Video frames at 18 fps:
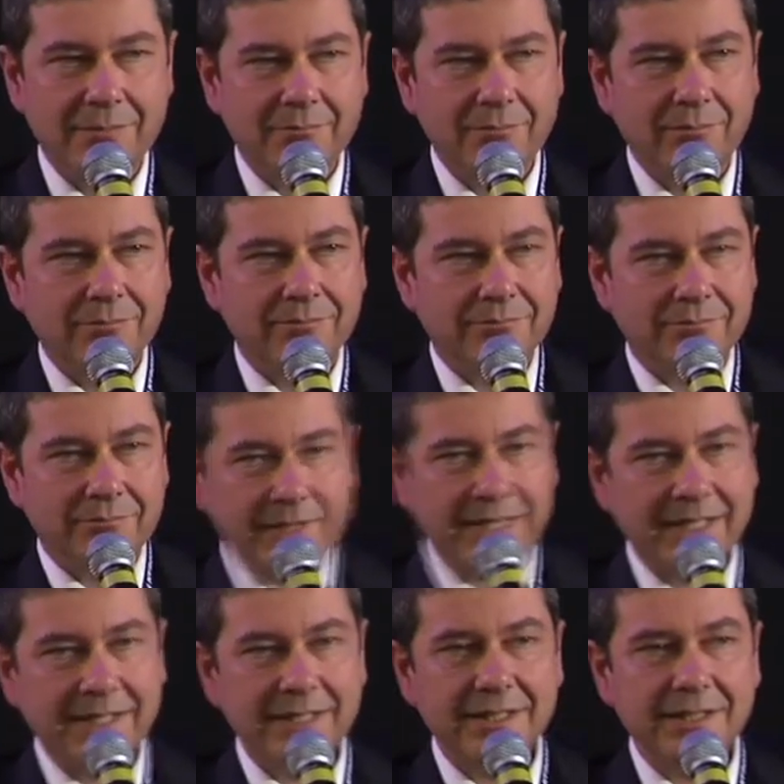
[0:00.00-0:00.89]

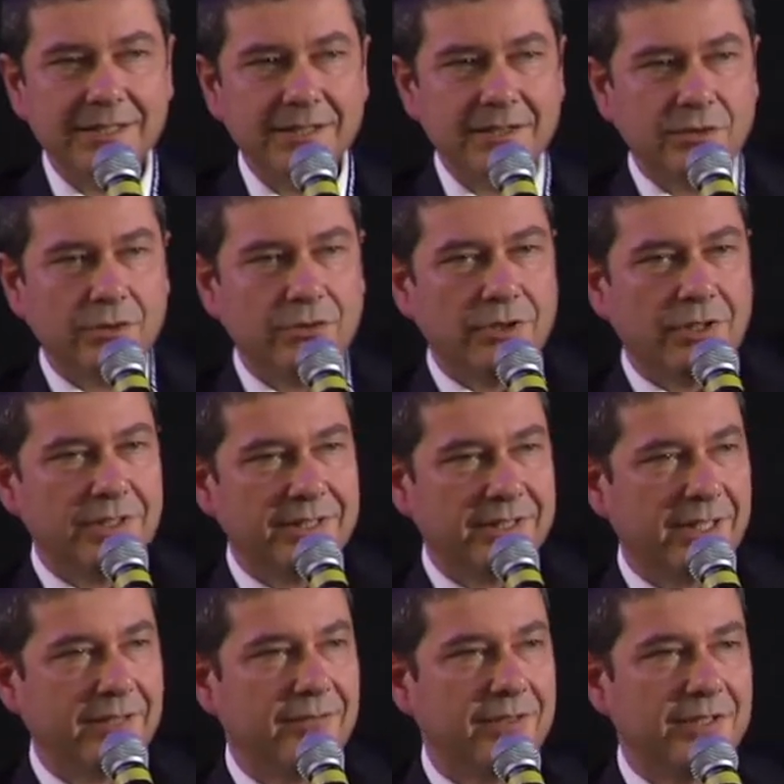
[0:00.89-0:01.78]
many social
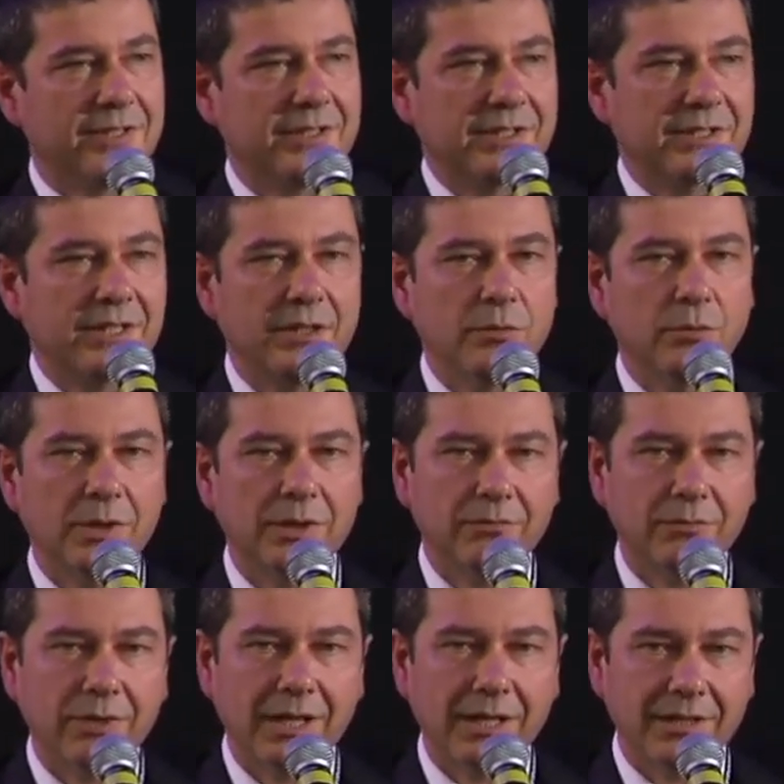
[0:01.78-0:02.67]
services that were
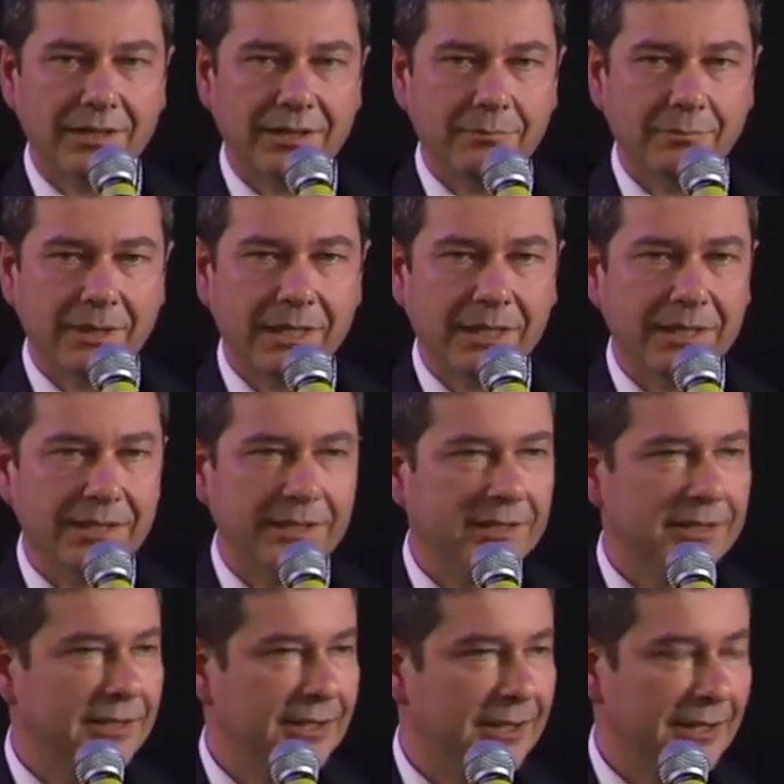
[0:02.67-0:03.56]
run
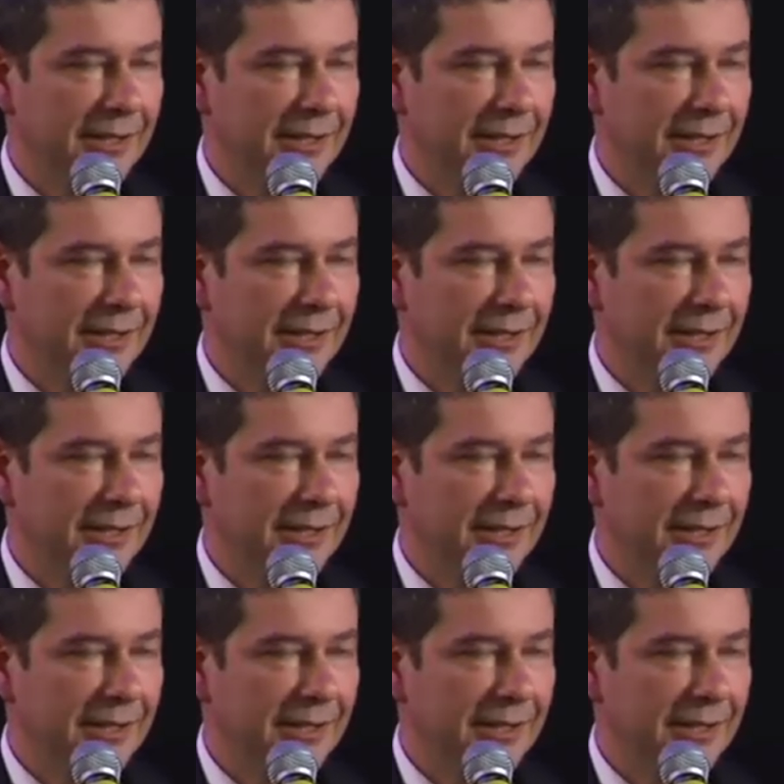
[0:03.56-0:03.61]
by